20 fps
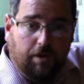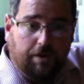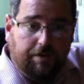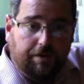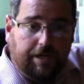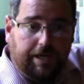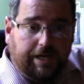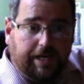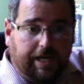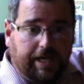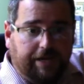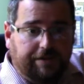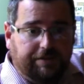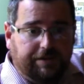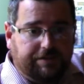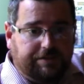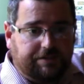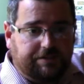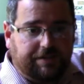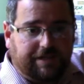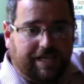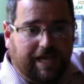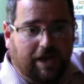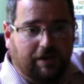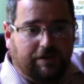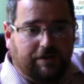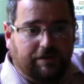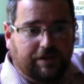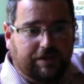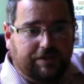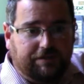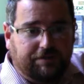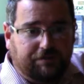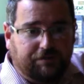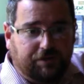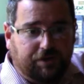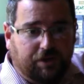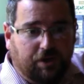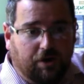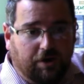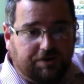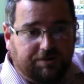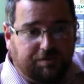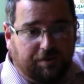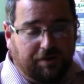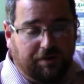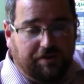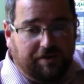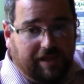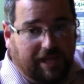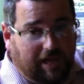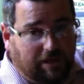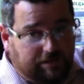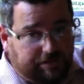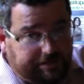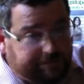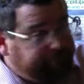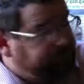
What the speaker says: and again, this is a calculation for cost per thousand.